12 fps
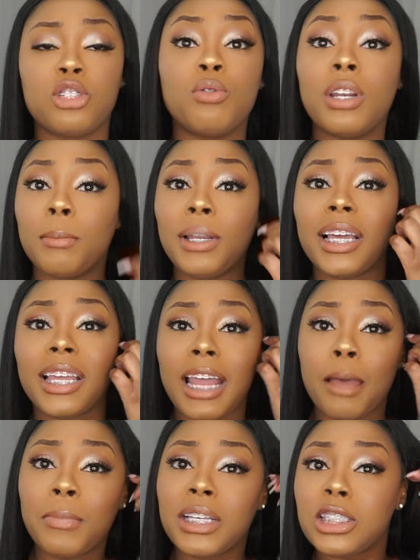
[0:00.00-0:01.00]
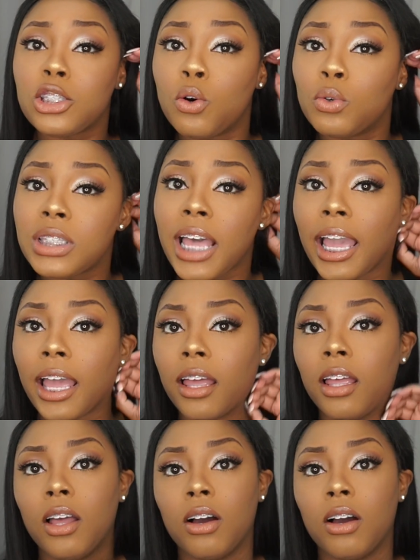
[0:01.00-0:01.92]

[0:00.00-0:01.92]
You need to be looking at Miss Sue saying,